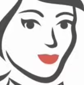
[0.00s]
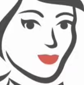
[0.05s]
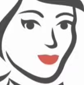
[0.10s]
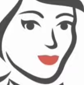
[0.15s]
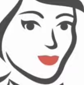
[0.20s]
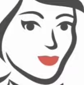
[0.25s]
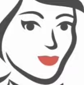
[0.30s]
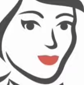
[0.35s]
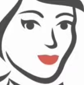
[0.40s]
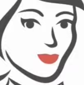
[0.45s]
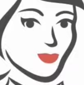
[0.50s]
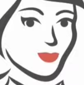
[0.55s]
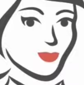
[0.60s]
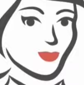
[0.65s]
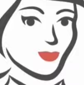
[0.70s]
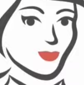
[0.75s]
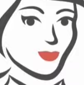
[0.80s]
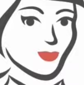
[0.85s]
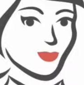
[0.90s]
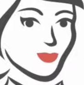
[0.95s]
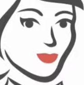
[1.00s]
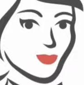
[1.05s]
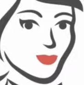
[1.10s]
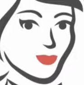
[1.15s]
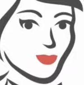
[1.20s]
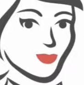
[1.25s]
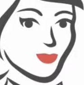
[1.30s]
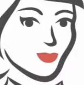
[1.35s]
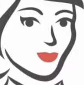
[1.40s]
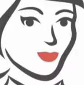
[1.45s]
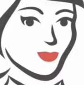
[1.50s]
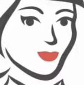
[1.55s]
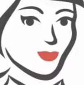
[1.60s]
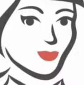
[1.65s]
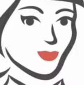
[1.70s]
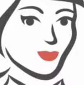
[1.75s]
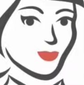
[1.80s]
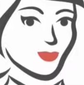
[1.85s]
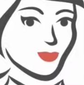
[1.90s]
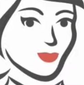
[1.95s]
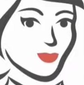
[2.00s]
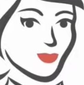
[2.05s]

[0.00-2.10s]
clients and you're showing them, you've